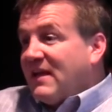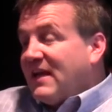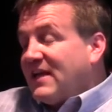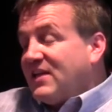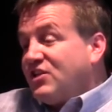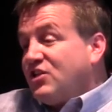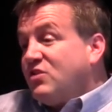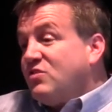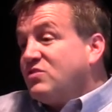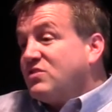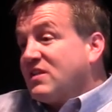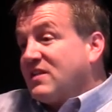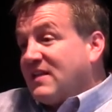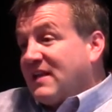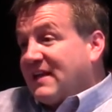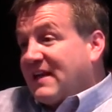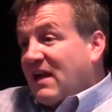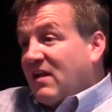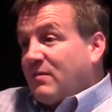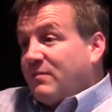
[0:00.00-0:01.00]
usually
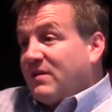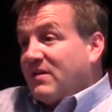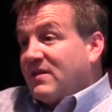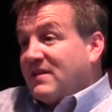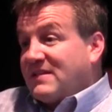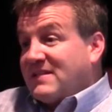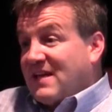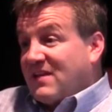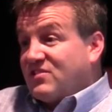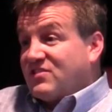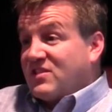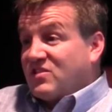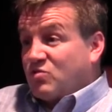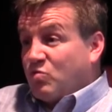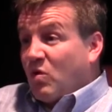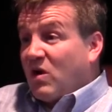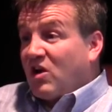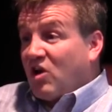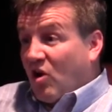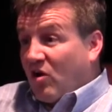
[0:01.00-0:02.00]
the accountability tells
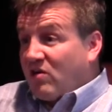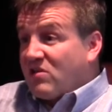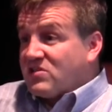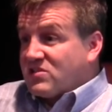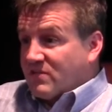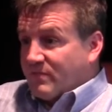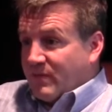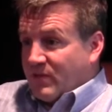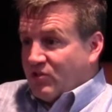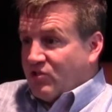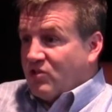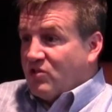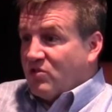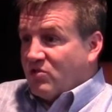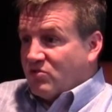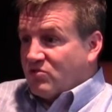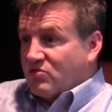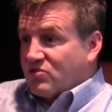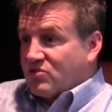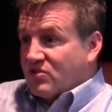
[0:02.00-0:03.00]
us what cards have been
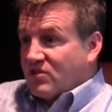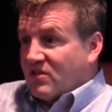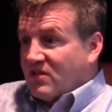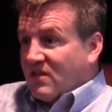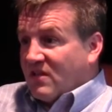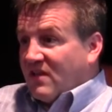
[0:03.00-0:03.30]
used